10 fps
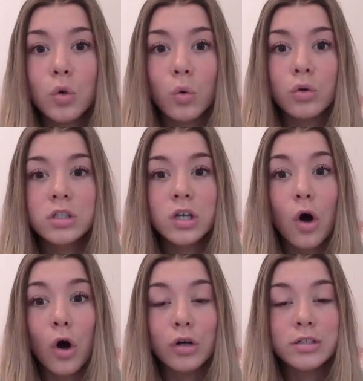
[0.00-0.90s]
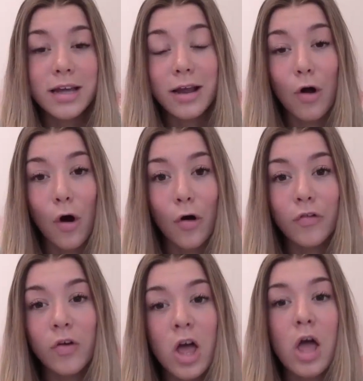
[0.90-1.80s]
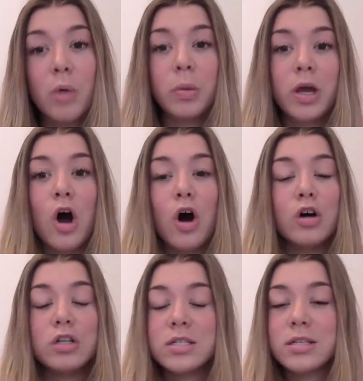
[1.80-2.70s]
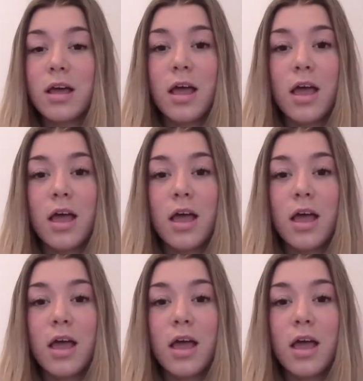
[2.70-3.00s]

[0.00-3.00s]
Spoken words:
Don't cut it off, because